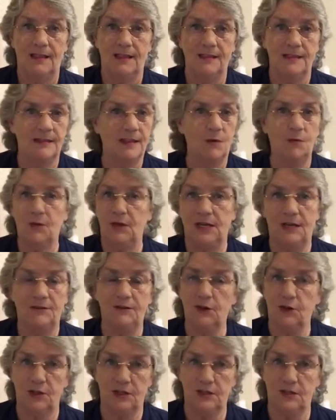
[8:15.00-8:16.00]
then we're never
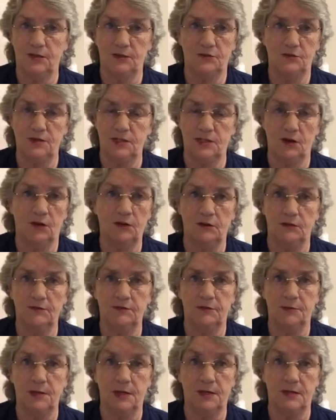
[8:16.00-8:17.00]
going to
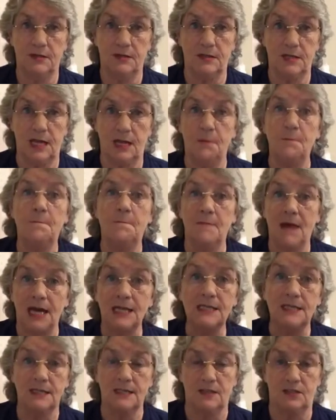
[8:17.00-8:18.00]
resolve, because it
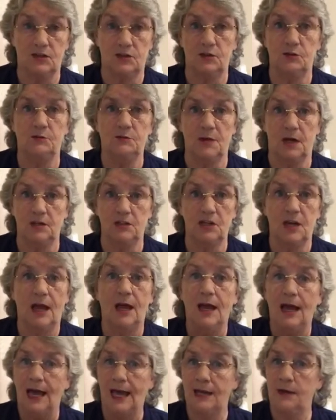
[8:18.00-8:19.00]
matters too much
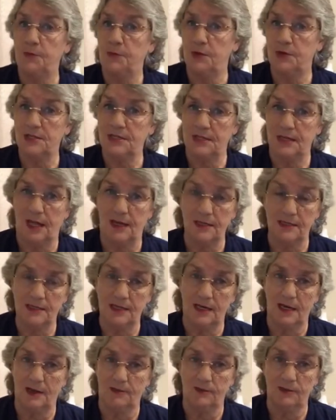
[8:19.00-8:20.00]
at a personality
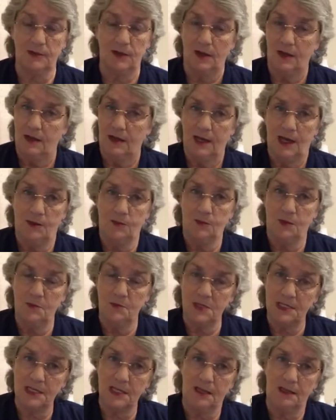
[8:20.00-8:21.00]
level and we're
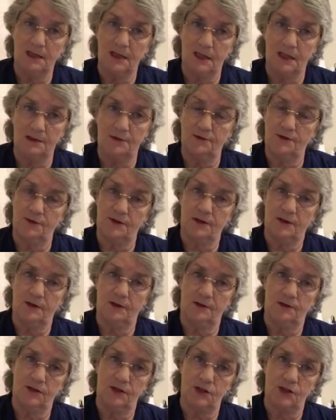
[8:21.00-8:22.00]
missing the gift
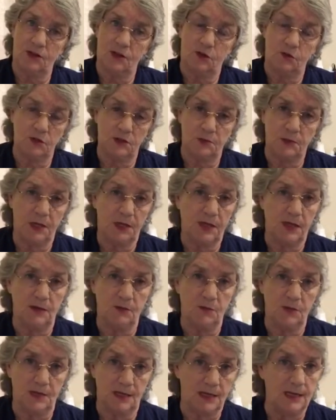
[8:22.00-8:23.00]
of the soul speaking
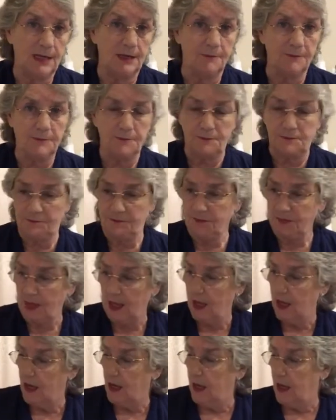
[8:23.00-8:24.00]
within it.
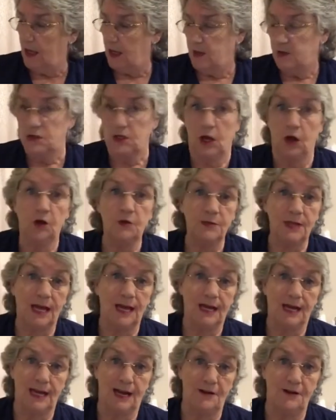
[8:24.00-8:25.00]
So I hope that
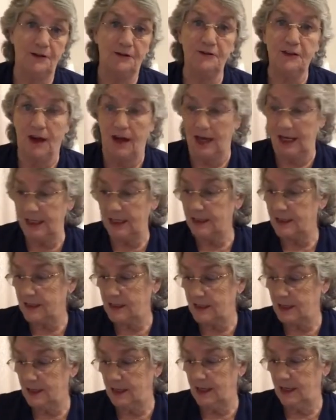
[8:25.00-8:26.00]

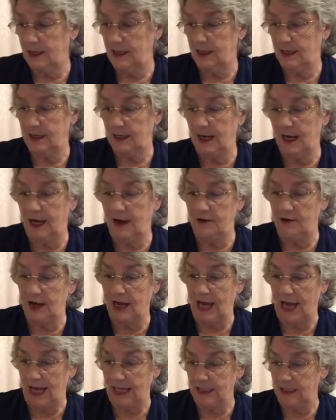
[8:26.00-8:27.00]
clarifies Clara
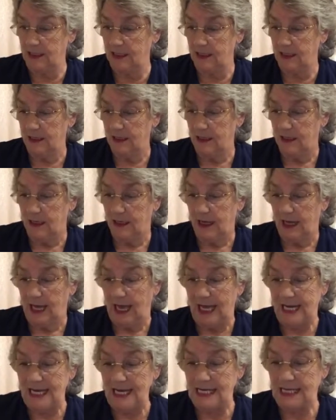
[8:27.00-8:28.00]
and
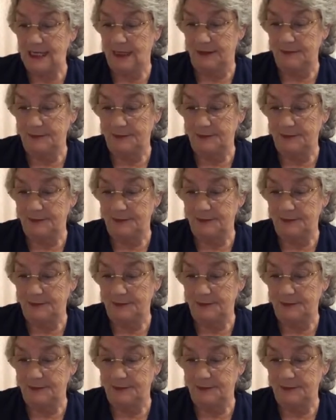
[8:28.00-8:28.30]
Anita.